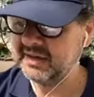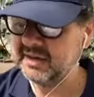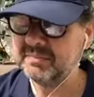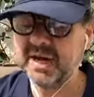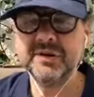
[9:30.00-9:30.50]

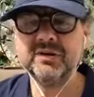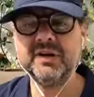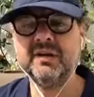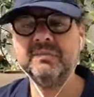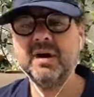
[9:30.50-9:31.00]
Maybe you're
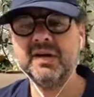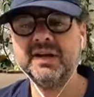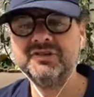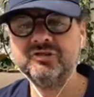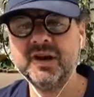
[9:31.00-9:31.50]
looking at
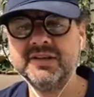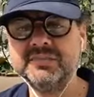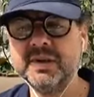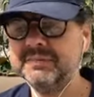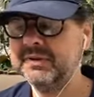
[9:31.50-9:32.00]
market
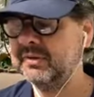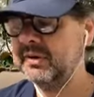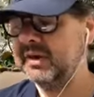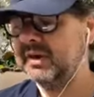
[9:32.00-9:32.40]
trends. Maybe you